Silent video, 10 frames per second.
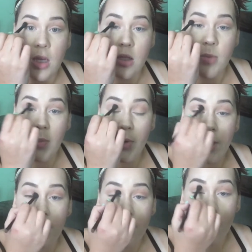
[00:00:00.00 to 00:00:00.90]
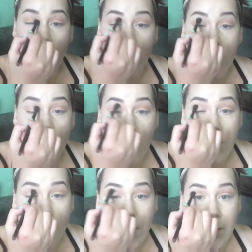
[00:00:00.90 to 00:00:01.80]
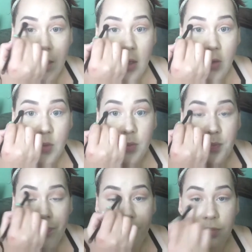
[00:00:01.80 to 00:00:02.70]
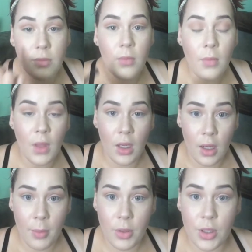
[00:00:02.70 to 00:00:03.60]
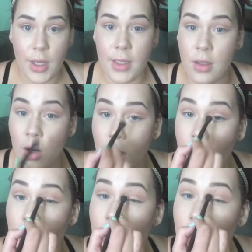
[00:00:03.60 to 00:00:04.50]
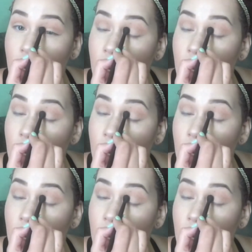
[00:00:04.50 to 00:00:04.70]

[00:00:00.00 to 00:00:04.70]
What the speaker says: To be pretty similar to your skin tone. A couple shades darker.